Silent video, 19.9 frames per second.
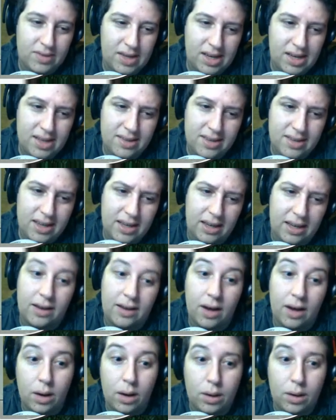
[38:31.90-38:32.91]
Dainty,
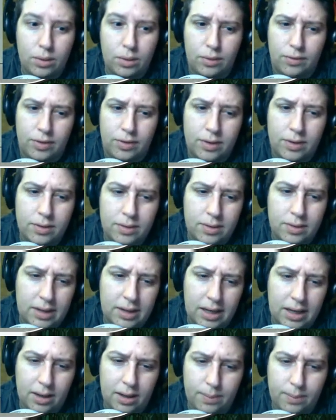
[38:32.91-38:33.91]
Cove,
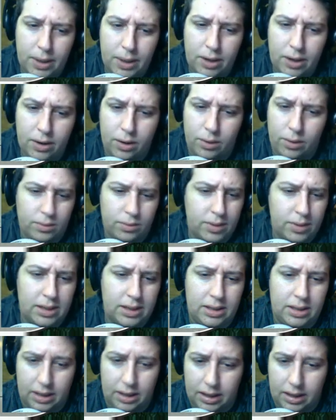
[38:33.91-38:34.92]
get up here. We're
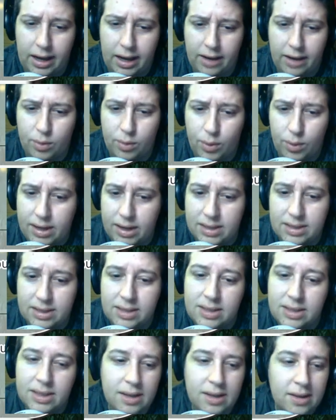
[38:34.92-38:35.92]
gonna have a
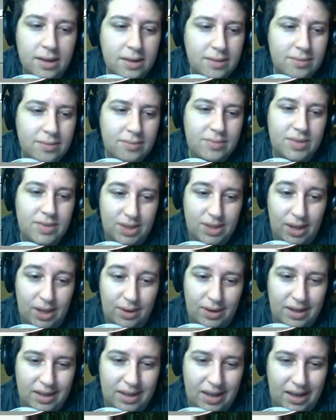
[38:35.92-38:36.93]
race.
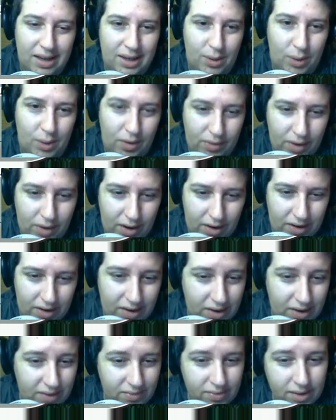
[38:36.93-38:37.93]
Shouting caught you off guard.
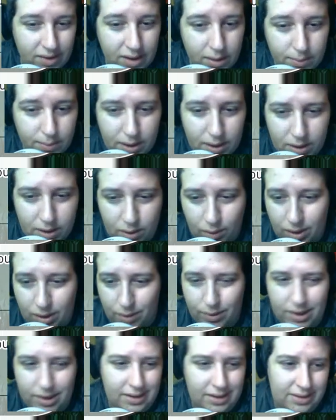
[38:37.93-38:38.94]
It'd been quite a
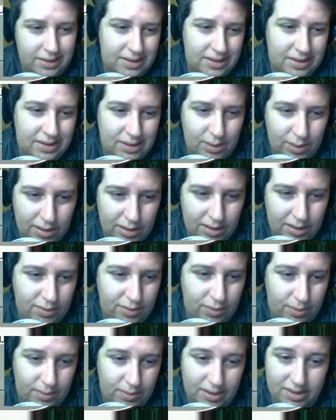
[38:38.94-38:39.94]
while since you heard
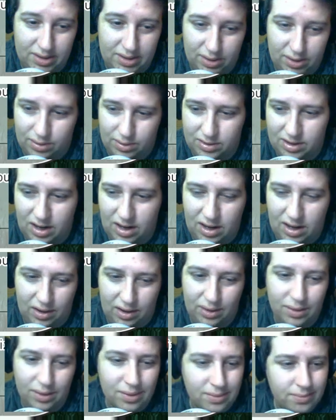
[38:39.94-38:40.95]
from Lizzie or
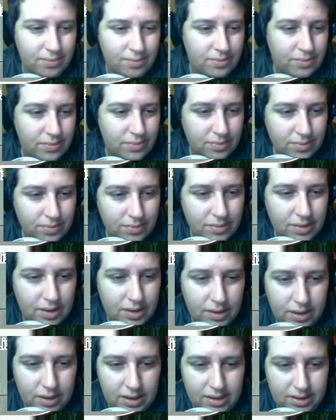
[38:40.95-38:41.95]
Silo.
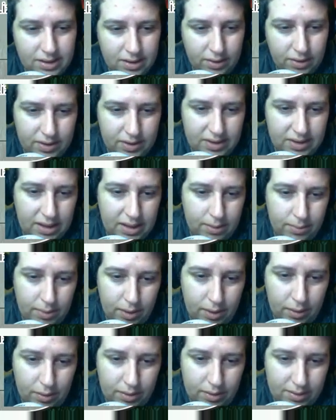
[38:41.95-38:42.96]
You glanced over to see them
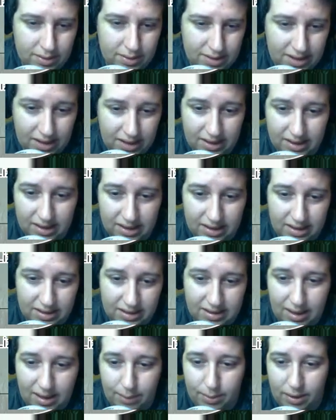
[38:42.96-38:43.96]
both, standing at the
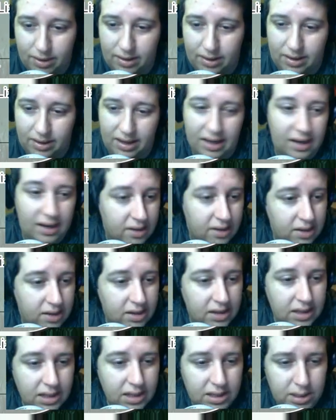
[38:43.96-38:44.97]
top of the hill again,
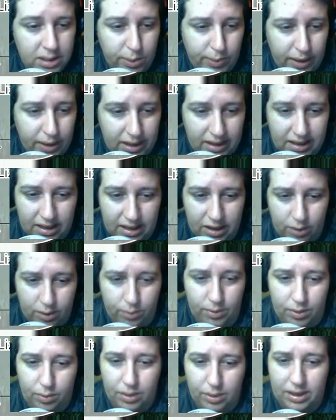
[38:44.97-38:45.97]
Lizzie beckoning you
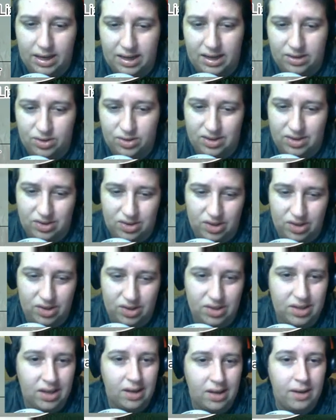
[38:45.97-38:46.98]
with quick hand
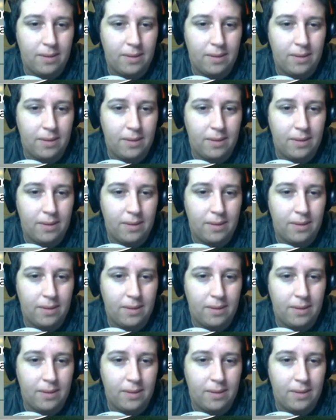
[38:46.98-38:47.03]
gestures.